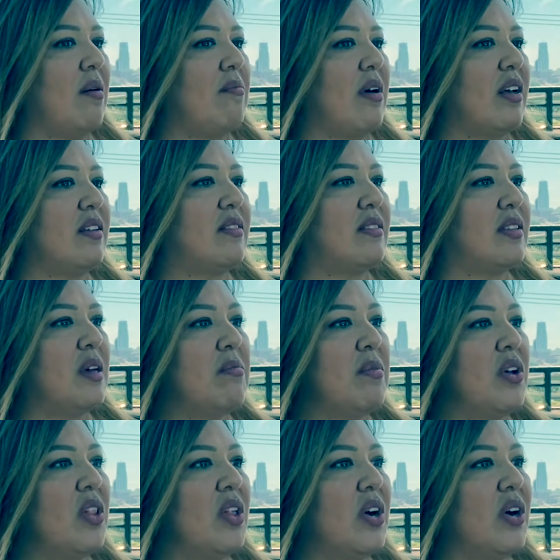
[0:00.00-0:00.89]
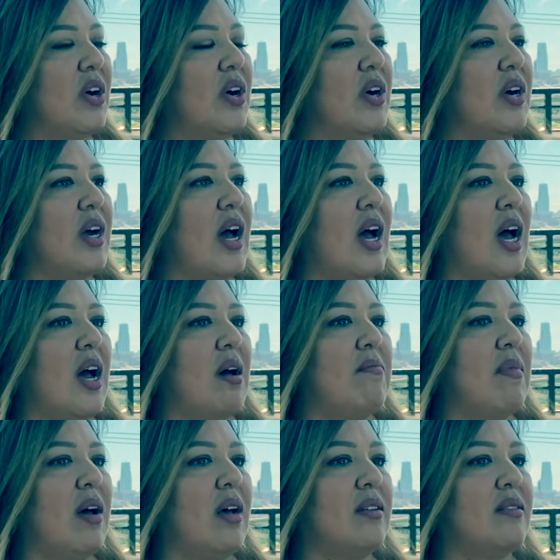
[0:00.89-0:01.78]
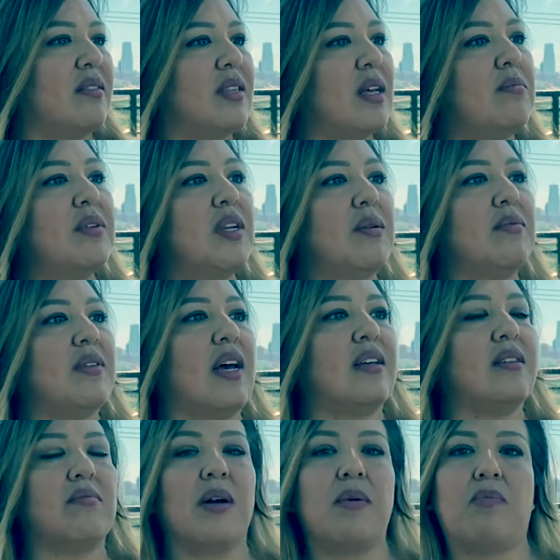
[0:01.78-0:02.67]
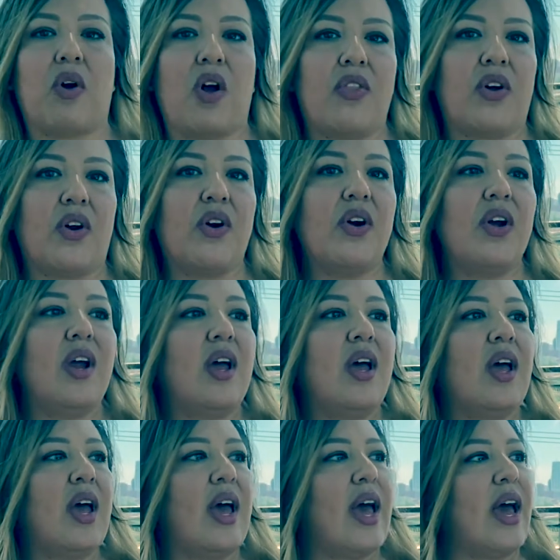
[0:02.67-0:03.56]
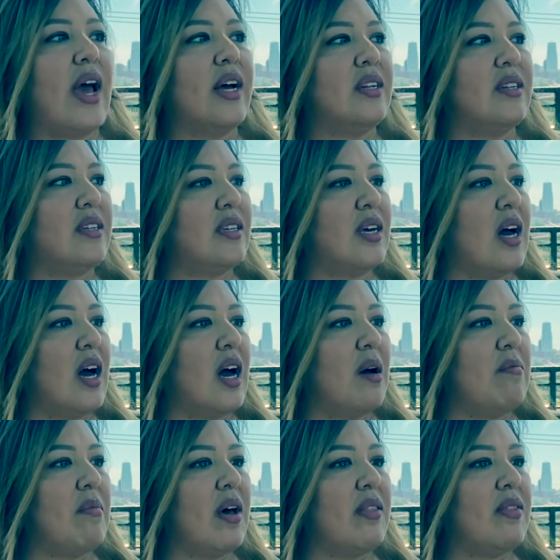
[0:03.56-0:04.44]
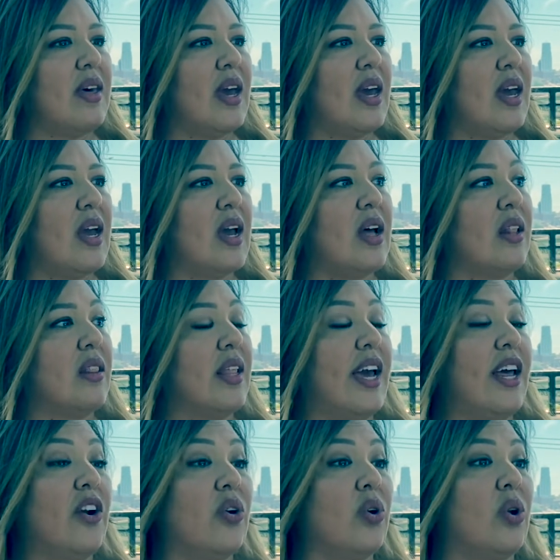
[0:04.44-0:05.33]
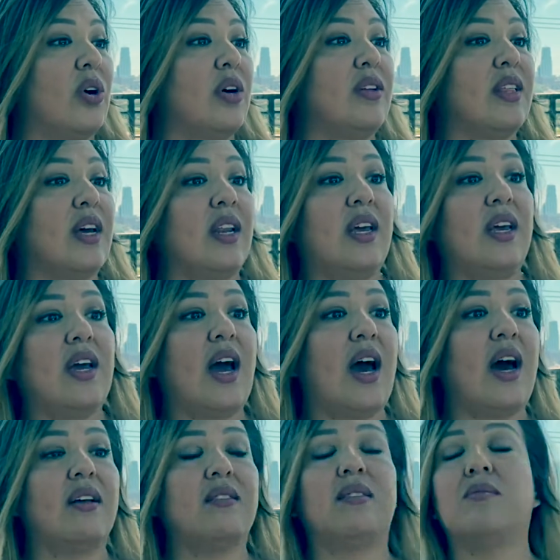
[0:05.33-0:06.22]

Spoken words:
similar symptoms as my brother. And they later learned that he had some